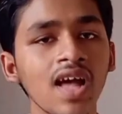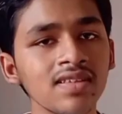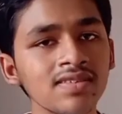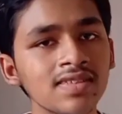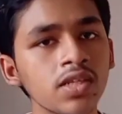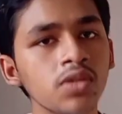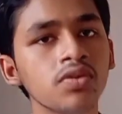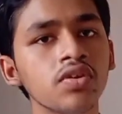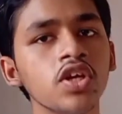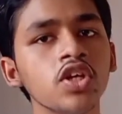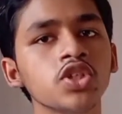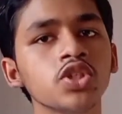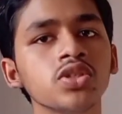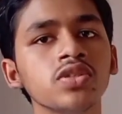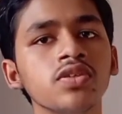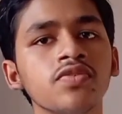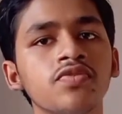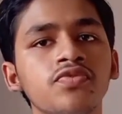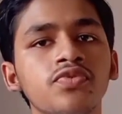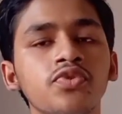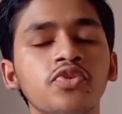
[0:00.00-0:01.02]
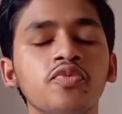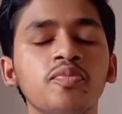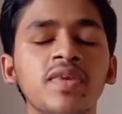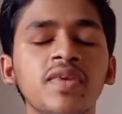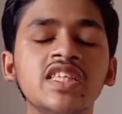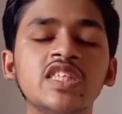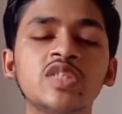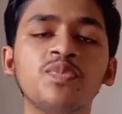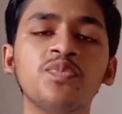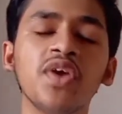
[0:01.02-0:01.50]
Translocation of
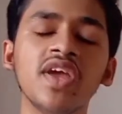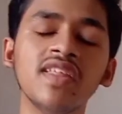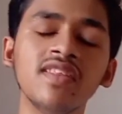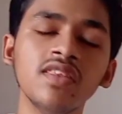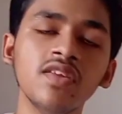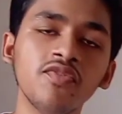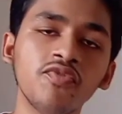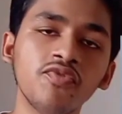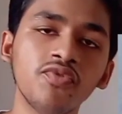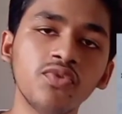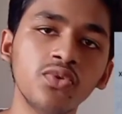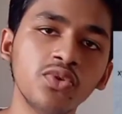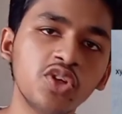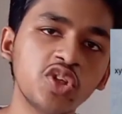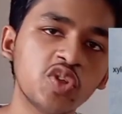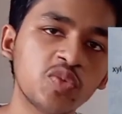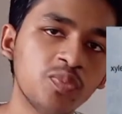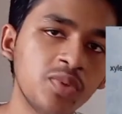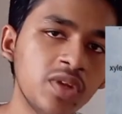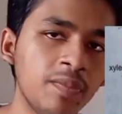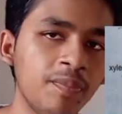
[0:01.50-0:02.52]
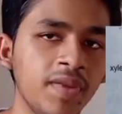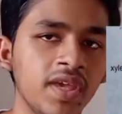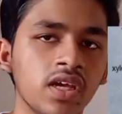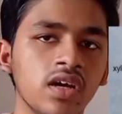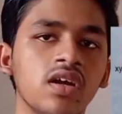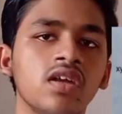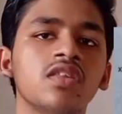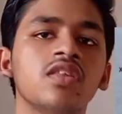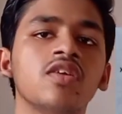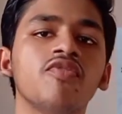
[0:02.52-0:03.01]
food means when the food is
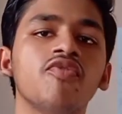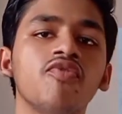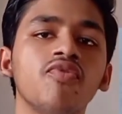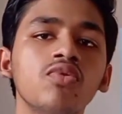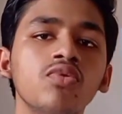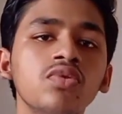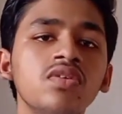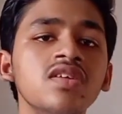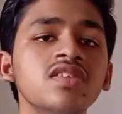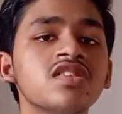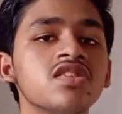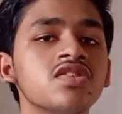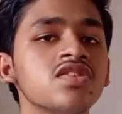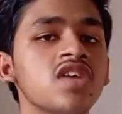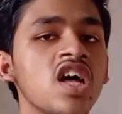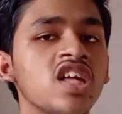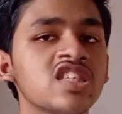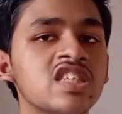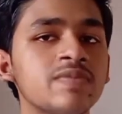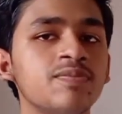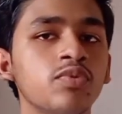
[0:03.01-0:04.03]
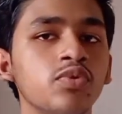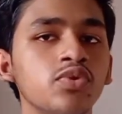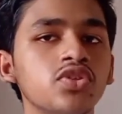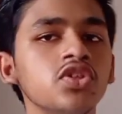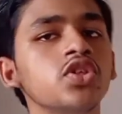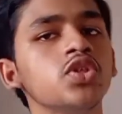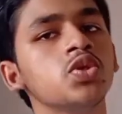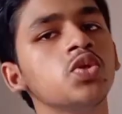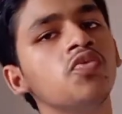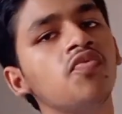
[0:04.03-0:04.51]
prepared, the food is
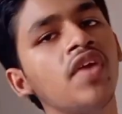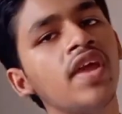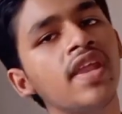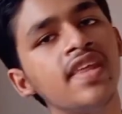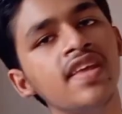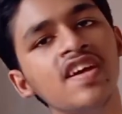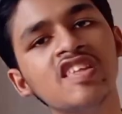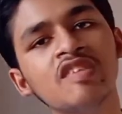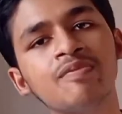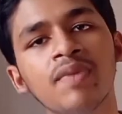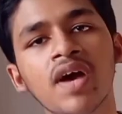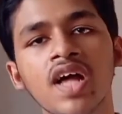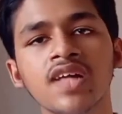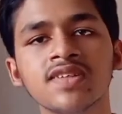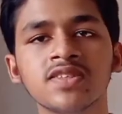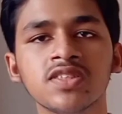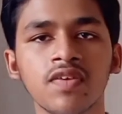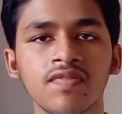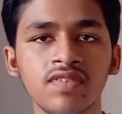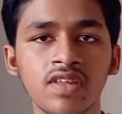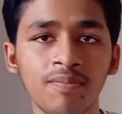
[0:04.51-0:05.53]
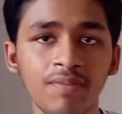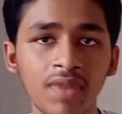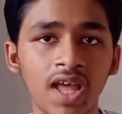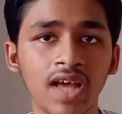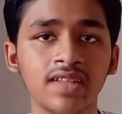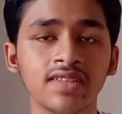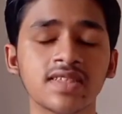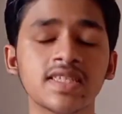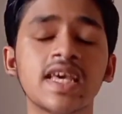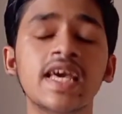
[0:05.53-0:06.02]
transported to various parts of
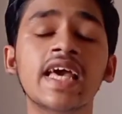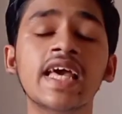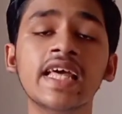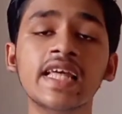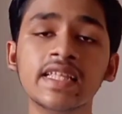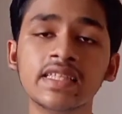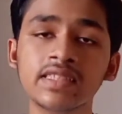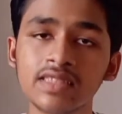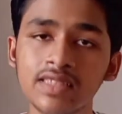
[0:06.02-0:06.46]
the plant.